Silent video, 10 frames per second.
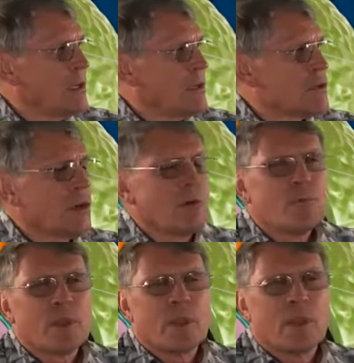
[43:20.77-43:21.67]

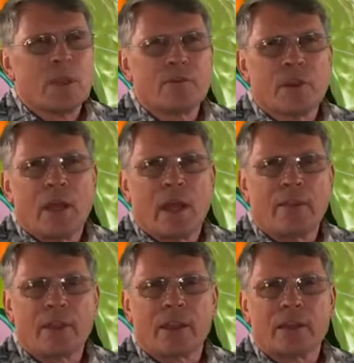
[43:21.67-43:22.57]
So if I
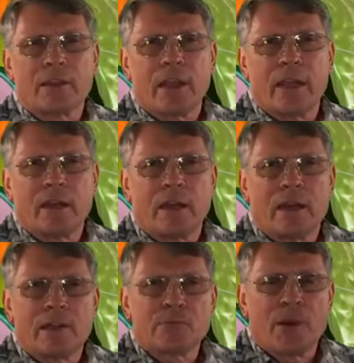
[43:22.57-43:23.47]
think I could
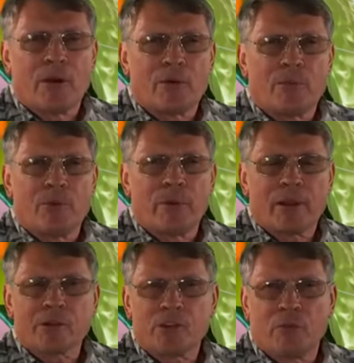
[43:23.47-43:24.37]
analyze
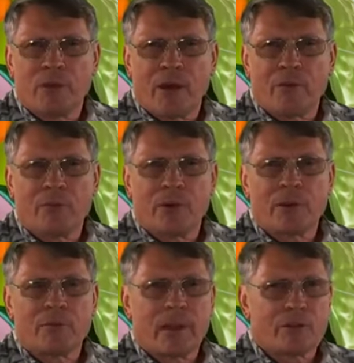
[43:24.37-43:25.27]
Microsoft PowerPoint
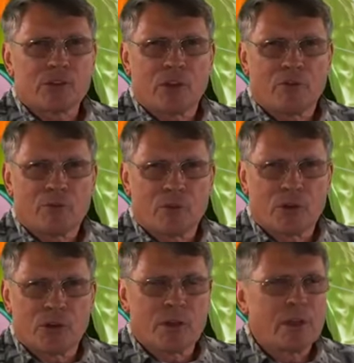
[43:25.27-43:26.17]
and Microsoft
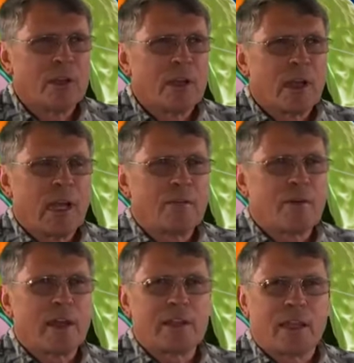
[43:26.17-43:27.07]
Word and
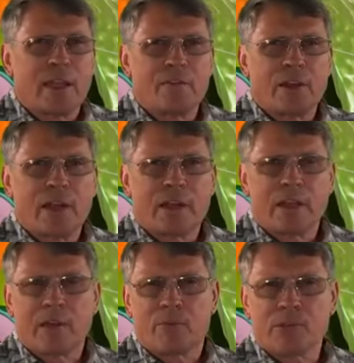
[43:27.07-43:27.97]
find they have
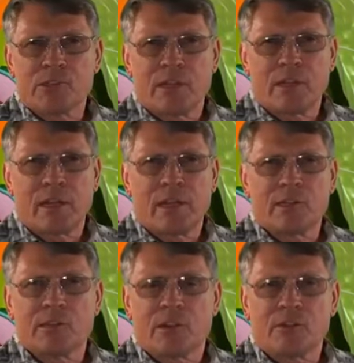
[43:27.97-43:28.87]
98%
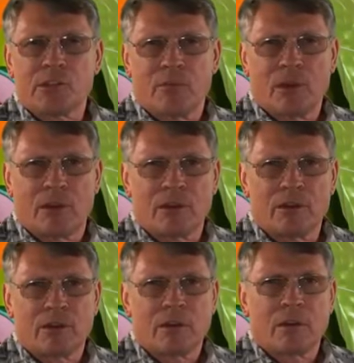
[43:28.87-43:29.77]
lines that are similar.
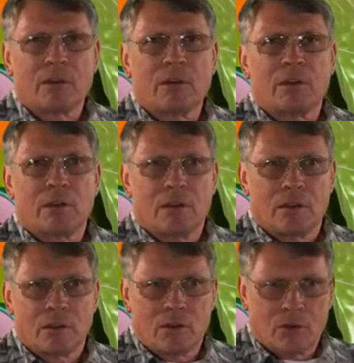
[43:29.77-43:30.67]

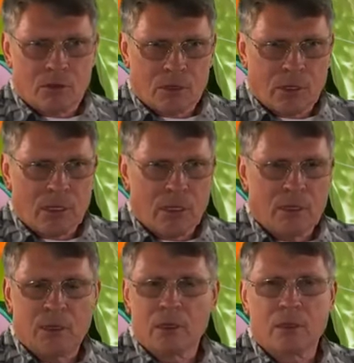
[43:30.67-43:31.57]
Okay.
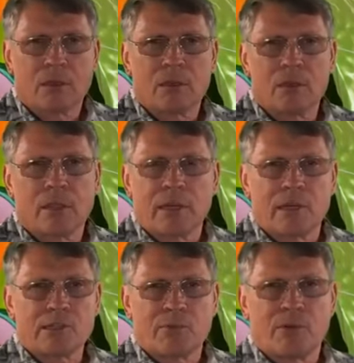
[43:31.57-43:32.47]
That
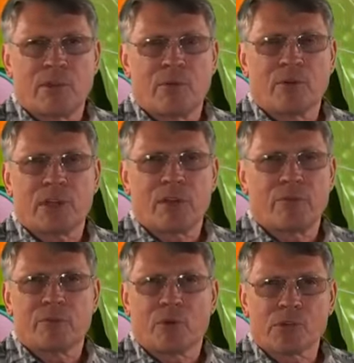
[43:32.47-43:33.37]
doesn't prove they both came
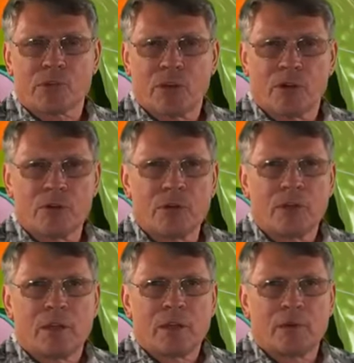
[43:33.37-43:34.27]
from Morse code.
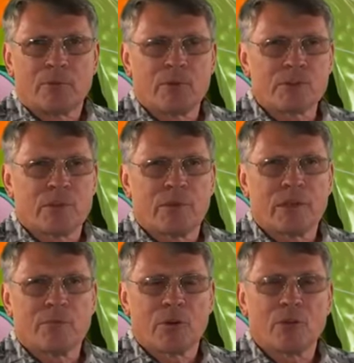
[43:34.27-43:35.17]
It proves
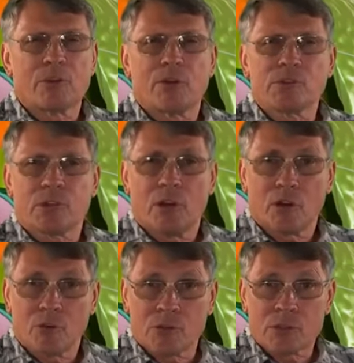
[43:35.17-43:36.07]
somebody wrote those
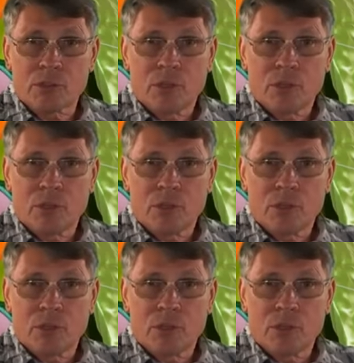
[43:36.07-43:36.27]
codes.